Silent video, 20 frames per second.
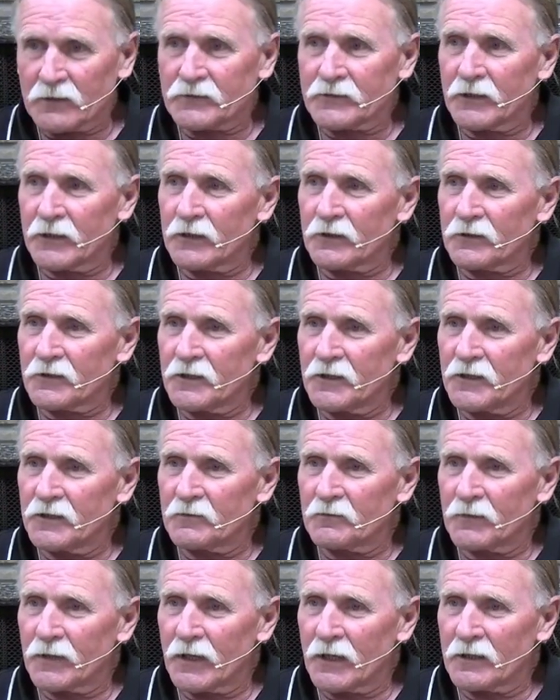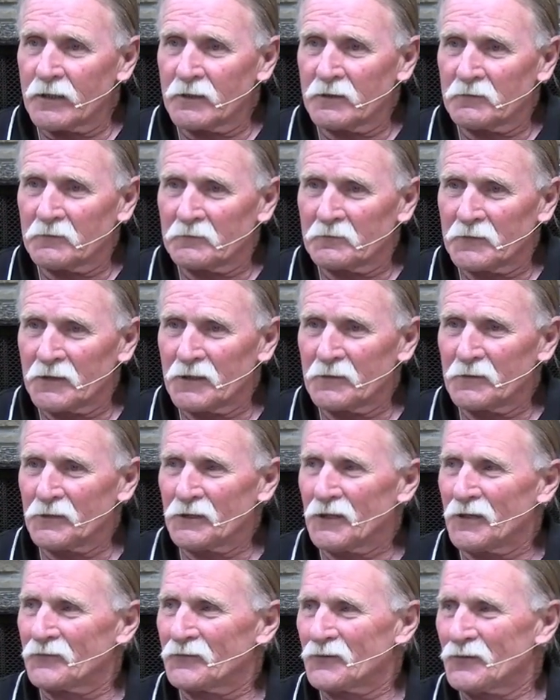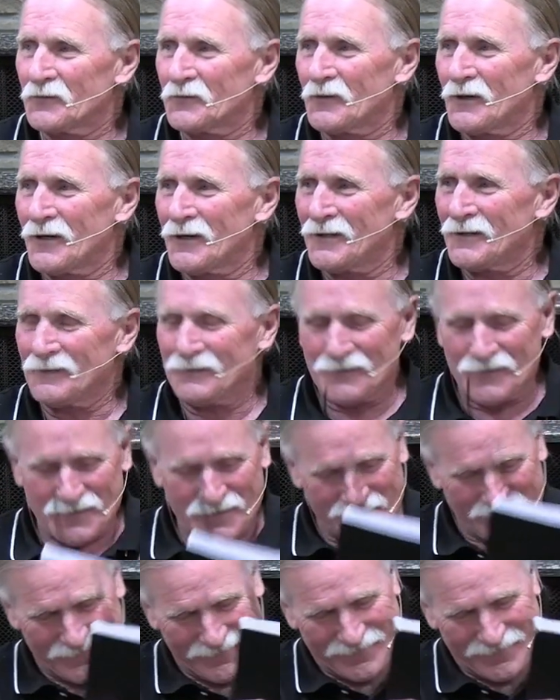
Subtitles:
tired of eating manna, maybe after a while, right?